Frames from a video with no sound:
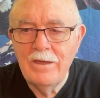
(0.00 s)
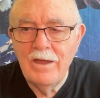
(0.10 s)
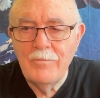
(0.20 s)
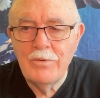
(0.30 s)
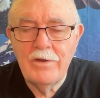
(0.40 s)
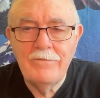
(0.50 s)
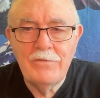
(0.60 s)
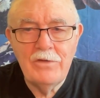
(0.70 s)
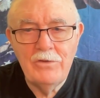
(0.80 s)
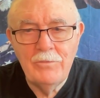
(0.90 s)
I pray
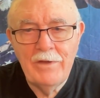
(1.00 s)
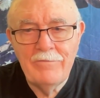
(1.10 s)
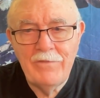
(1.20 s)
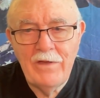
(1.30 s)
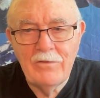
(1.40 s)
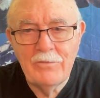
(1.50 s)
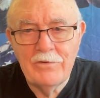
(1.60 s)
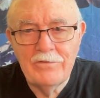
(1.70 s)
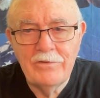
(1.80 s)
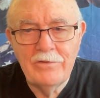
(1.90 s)
for you, my
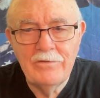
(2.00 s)
followers,